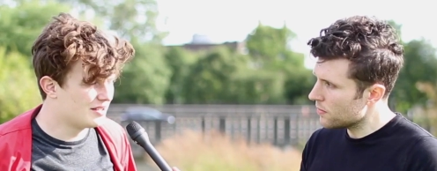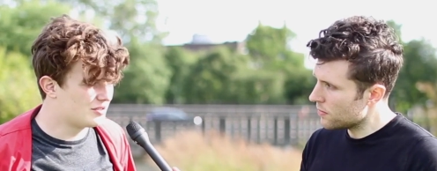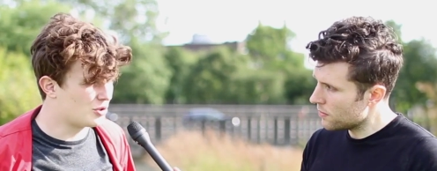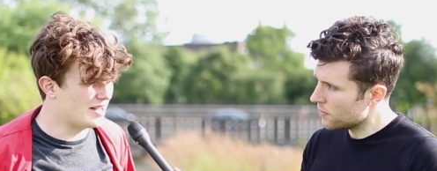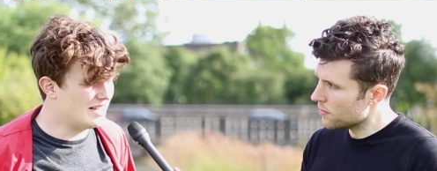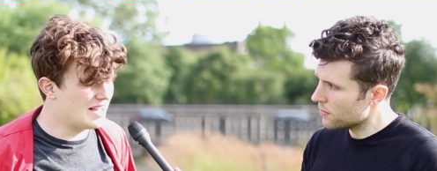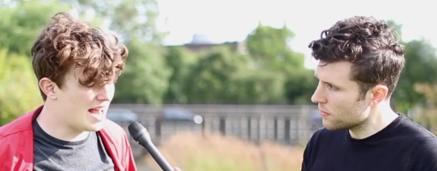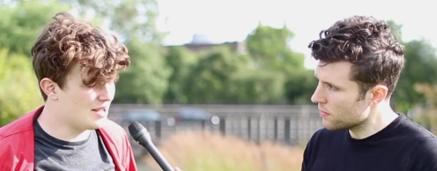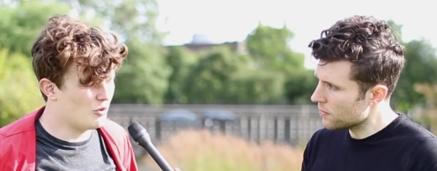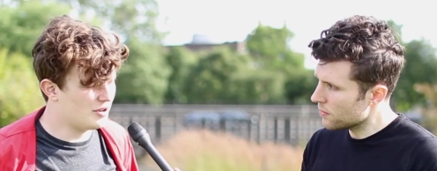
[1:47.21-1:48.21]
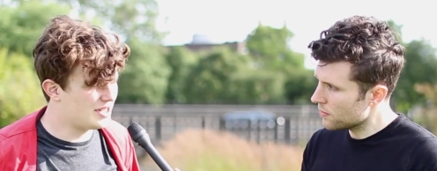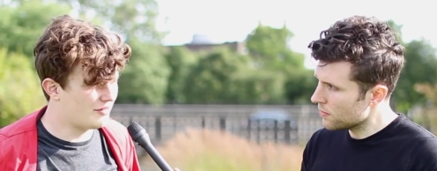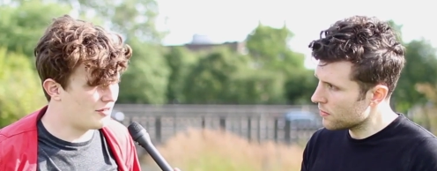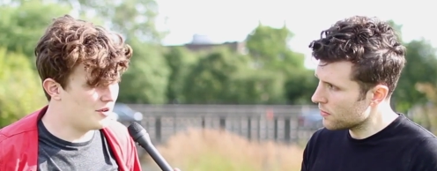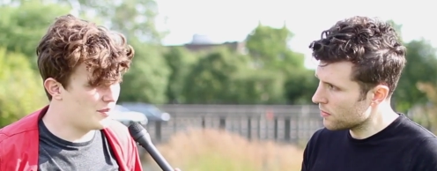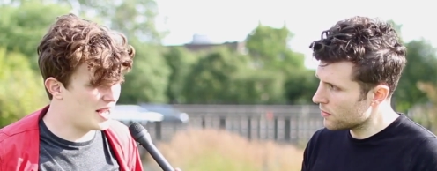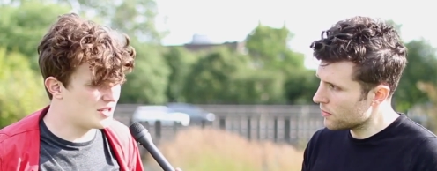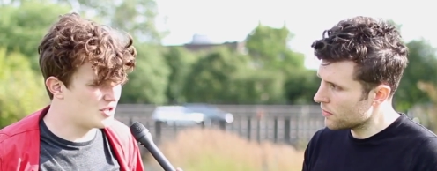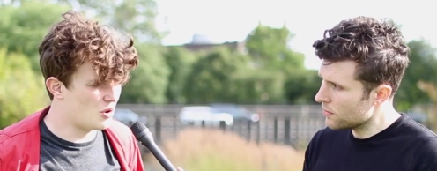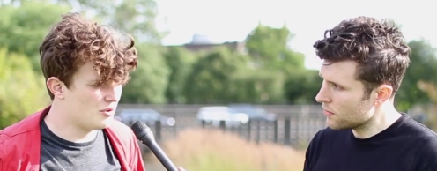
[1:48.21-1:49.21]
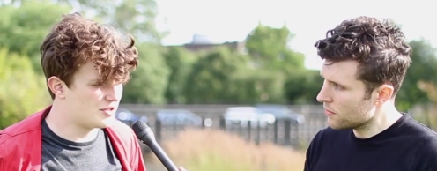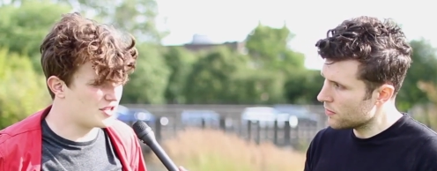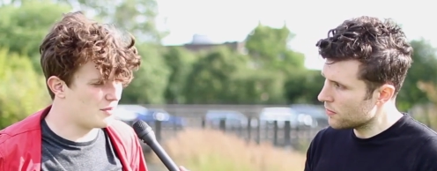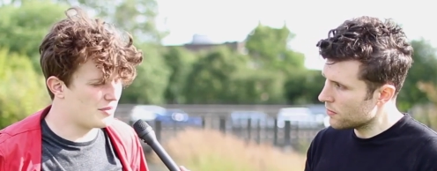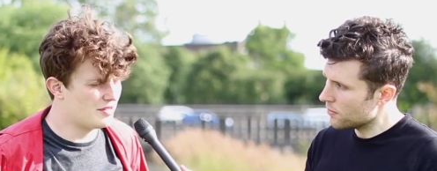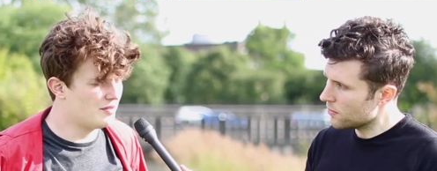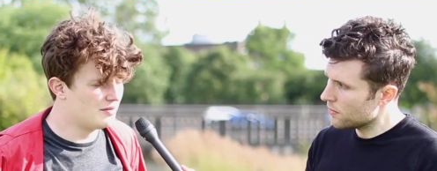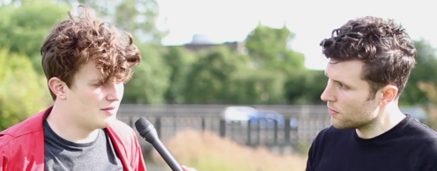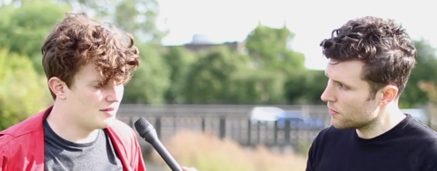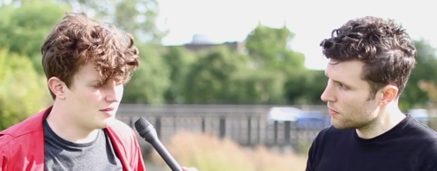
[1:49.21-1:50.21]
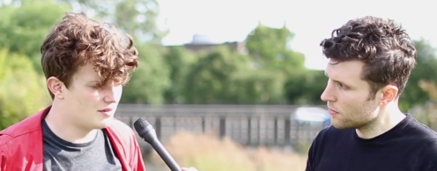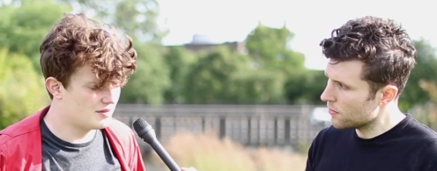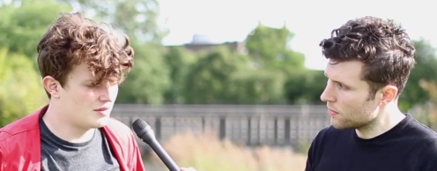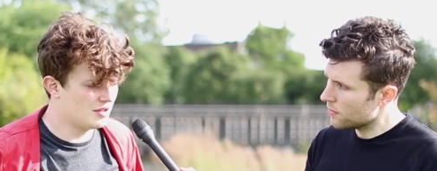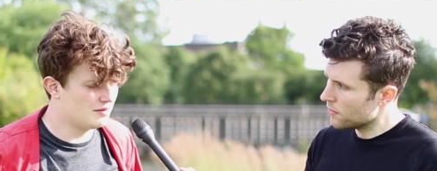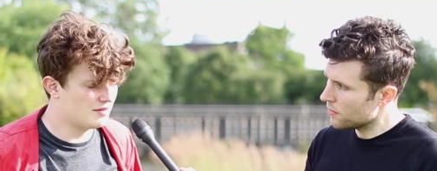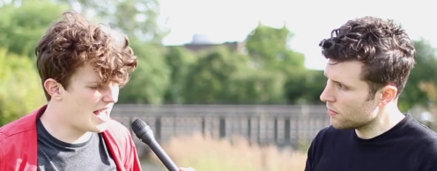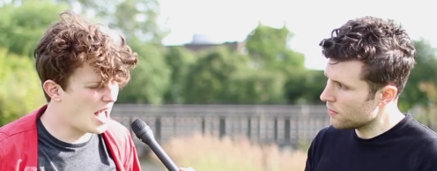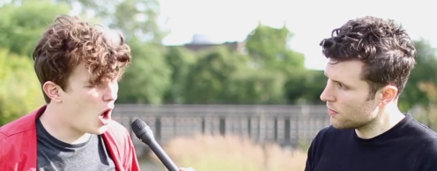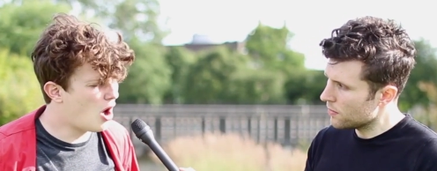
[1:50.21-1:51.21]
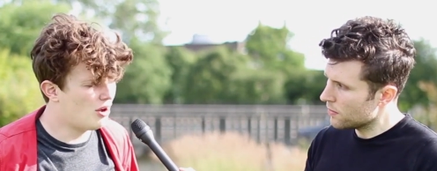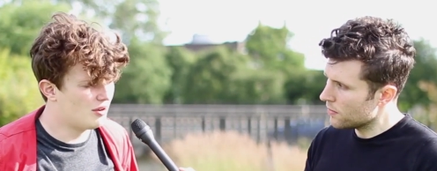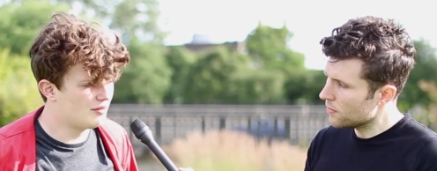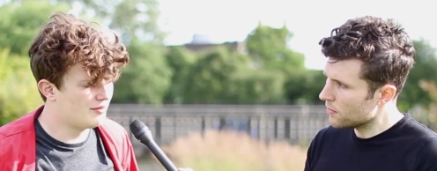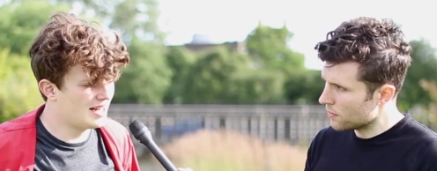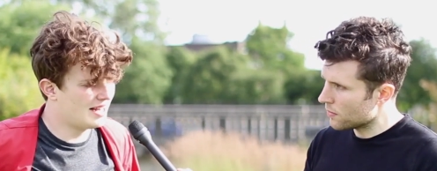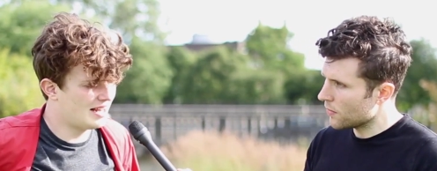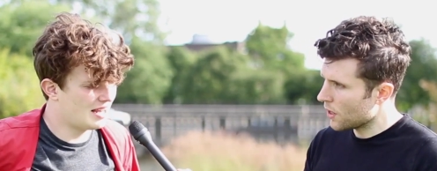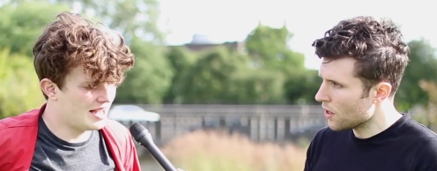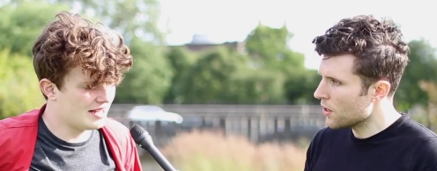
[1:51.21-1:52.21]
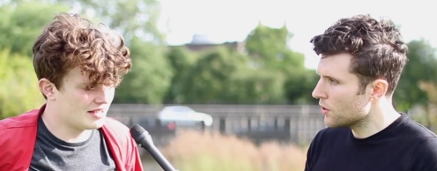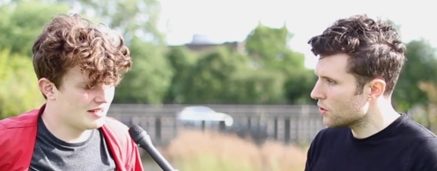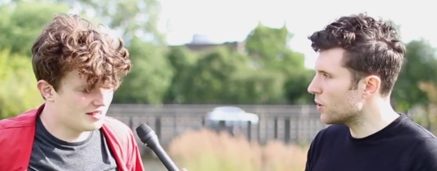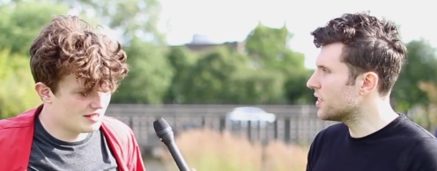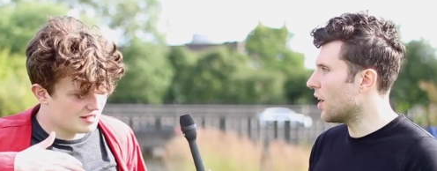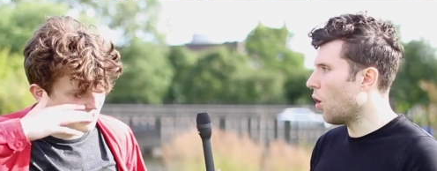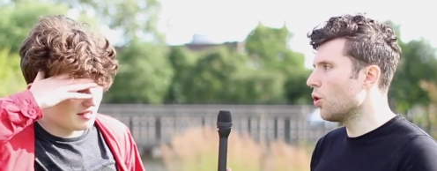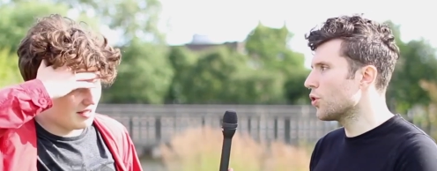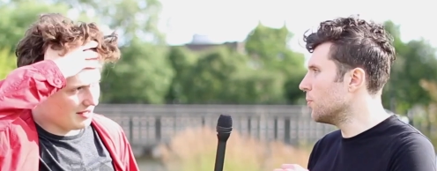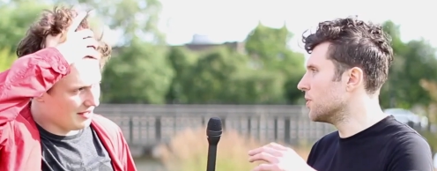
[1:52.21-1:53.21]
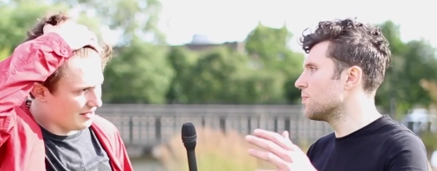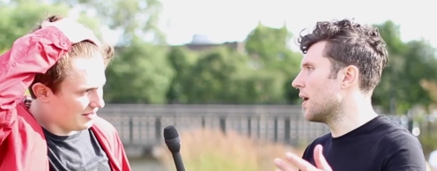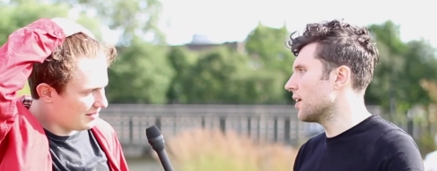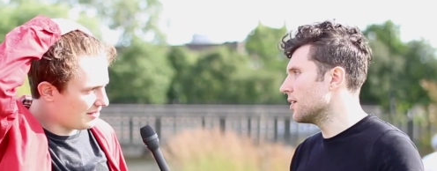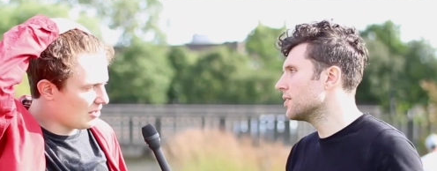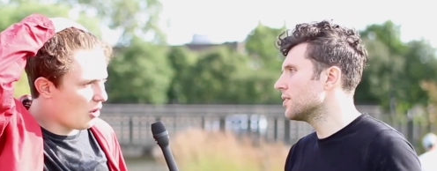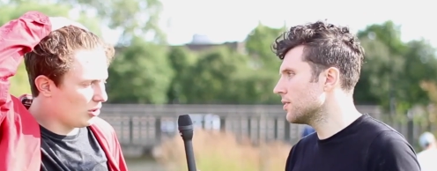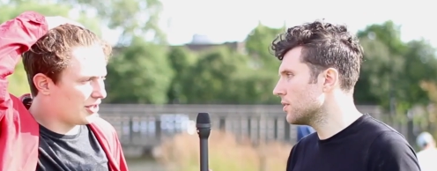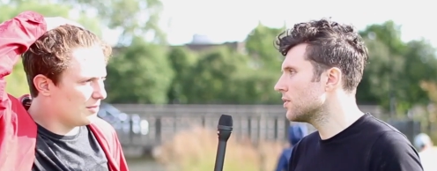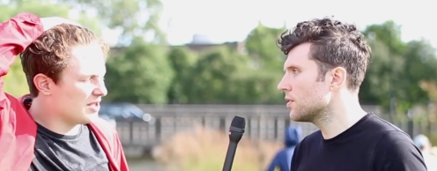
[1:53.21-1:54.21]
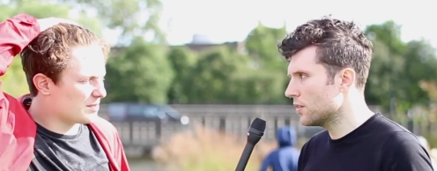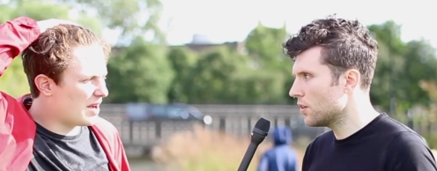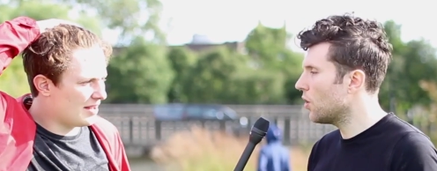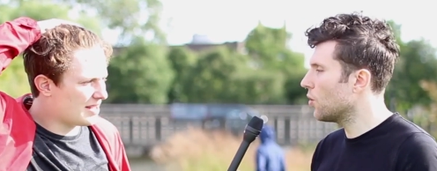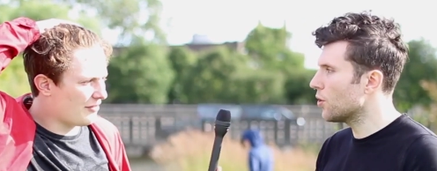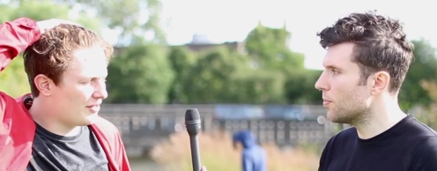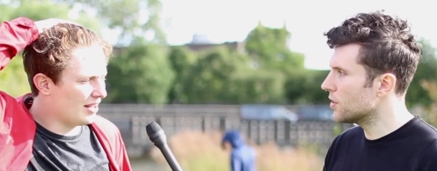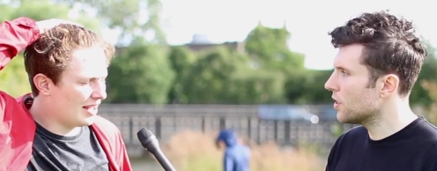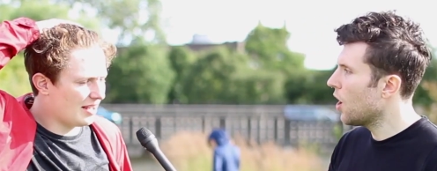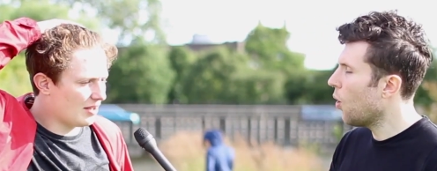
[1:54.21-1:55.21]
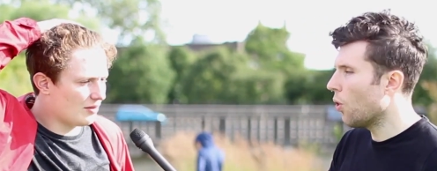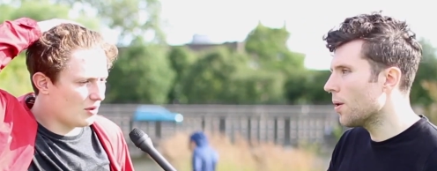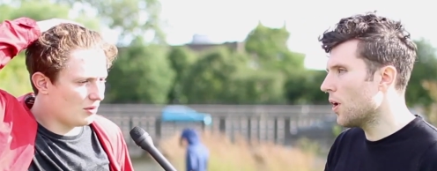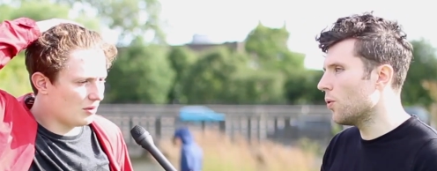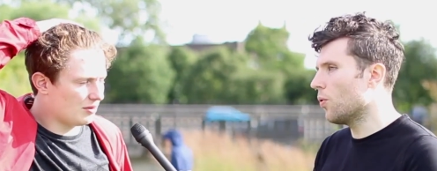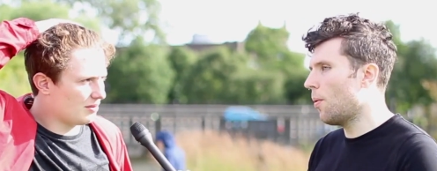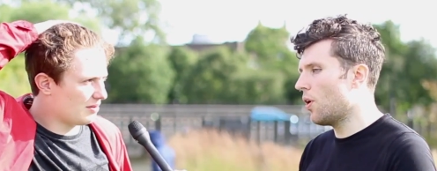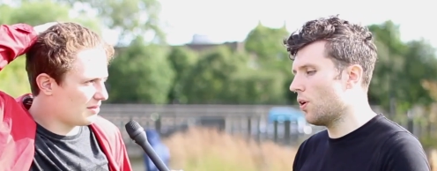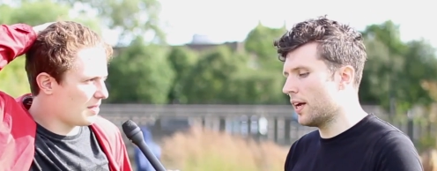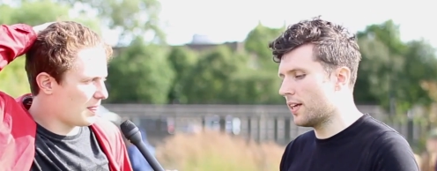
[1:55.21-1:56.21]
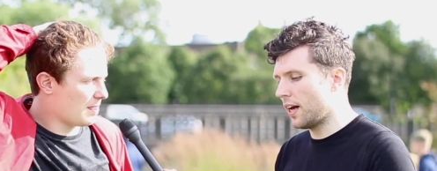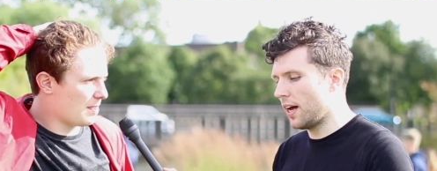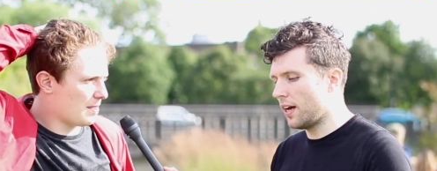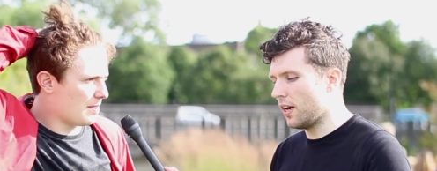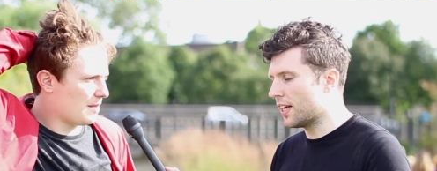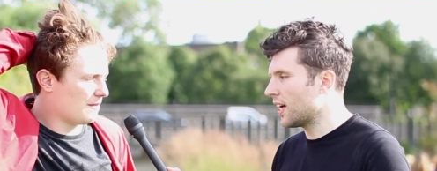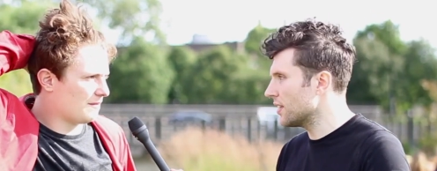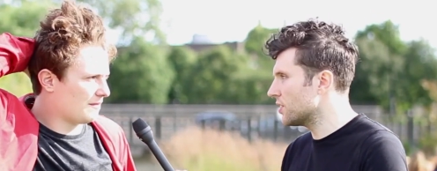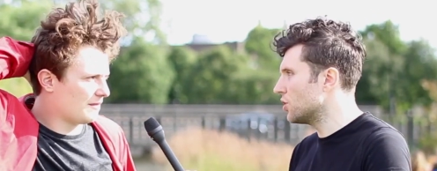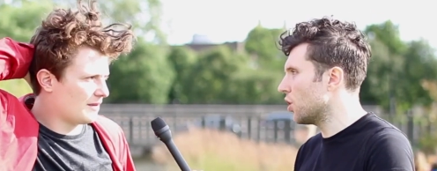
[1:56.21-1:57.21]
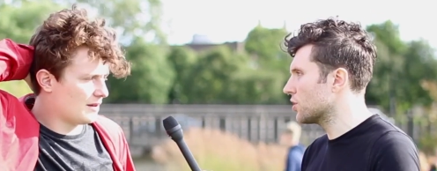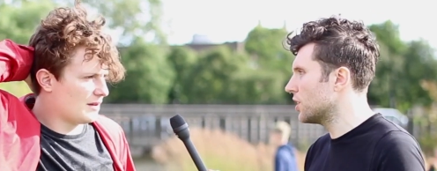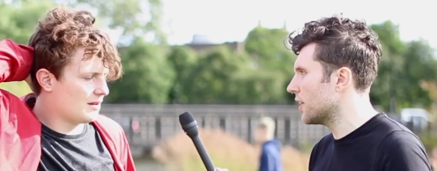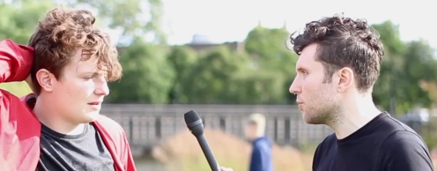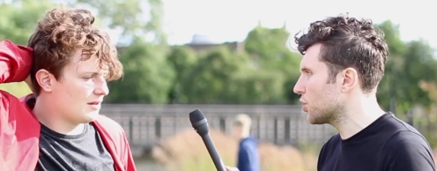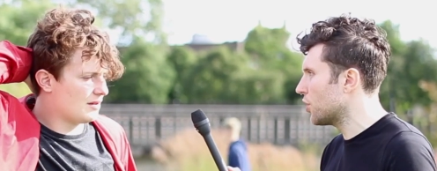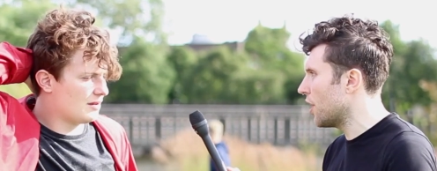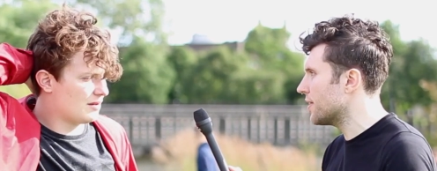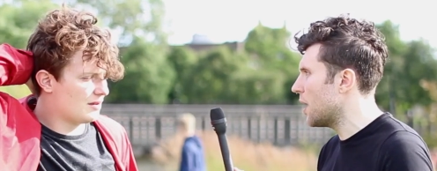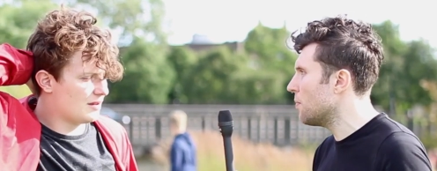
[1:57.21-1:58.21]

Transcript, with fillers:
Speaker 1: treating anyone different based on something that they are really like?
Speaker 2: So you'd say all humans matter all humans. All definitely. humans. What about what about like uh, like cats and dogs? Do you think we should hurt them